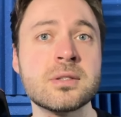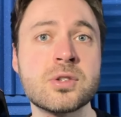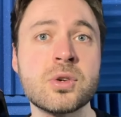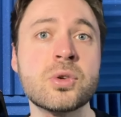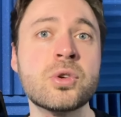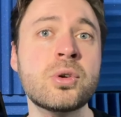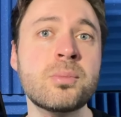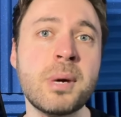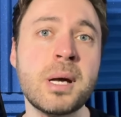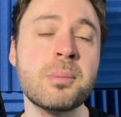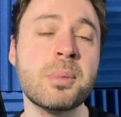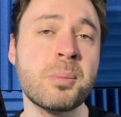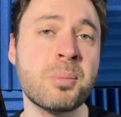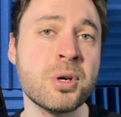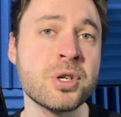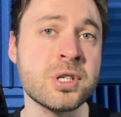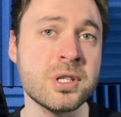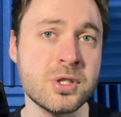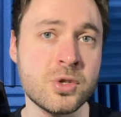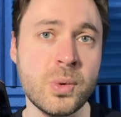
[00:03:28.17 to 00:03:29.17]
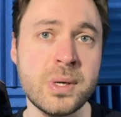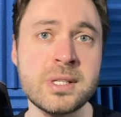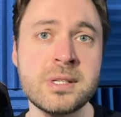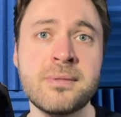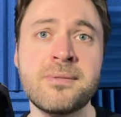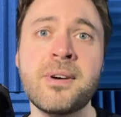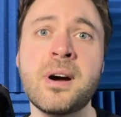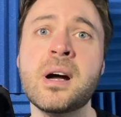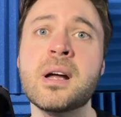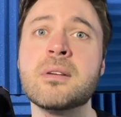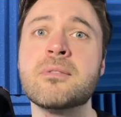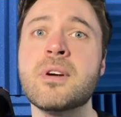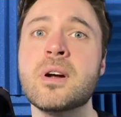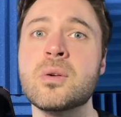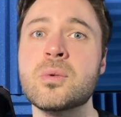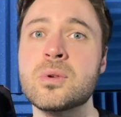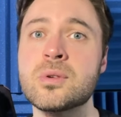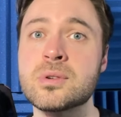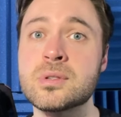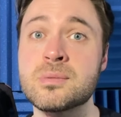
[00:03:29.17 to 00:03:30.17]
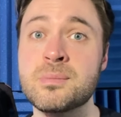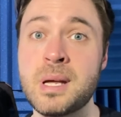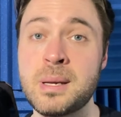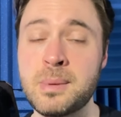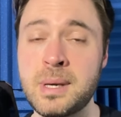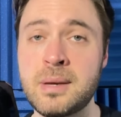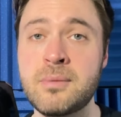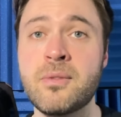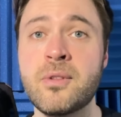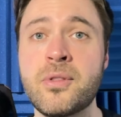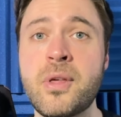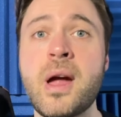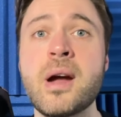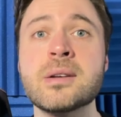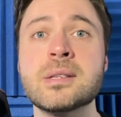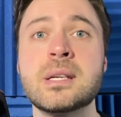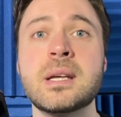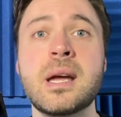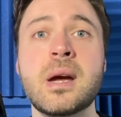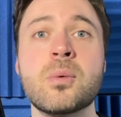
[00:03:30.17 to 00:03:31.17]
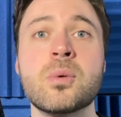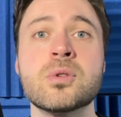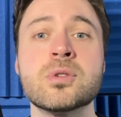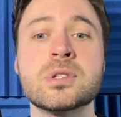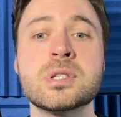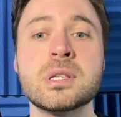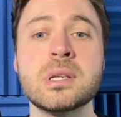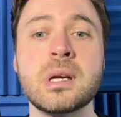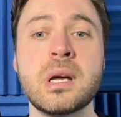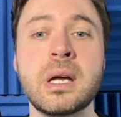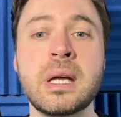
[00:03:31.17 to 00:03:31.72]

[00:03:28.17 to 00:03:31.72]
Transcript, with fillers: So you might be pushing 25 hours, maybe even 30 hours.